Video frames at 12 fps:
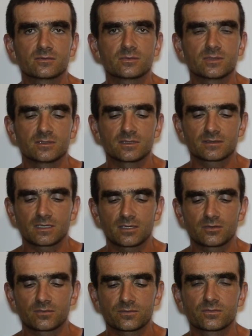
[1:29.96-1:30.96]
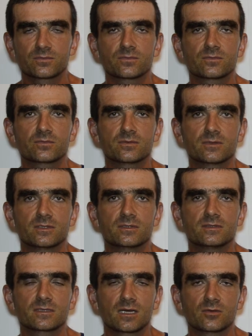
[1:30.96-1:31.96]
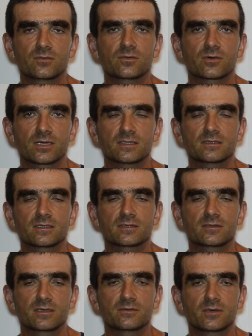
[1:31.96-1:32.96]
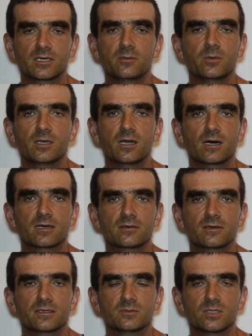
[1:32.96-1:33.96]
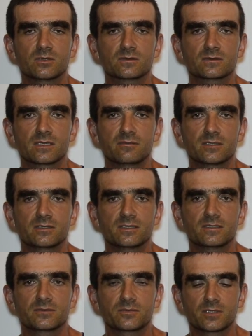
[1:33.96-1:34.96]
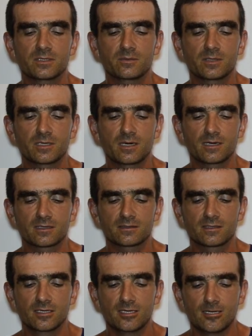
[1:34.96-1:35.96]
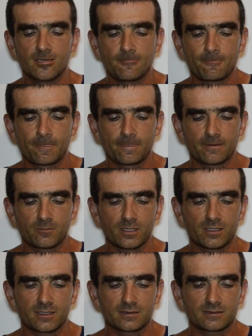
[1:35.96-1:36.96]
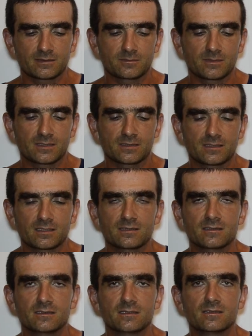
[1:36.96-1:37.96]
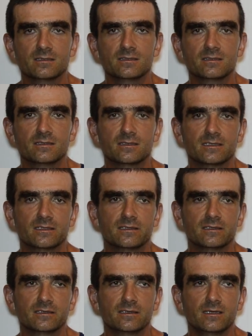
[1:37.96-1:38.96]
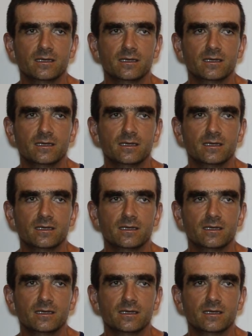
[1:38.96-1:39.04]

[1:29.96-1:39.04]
in this kind of race, like the really, really hard race, because every day is really, really hard. In my case, I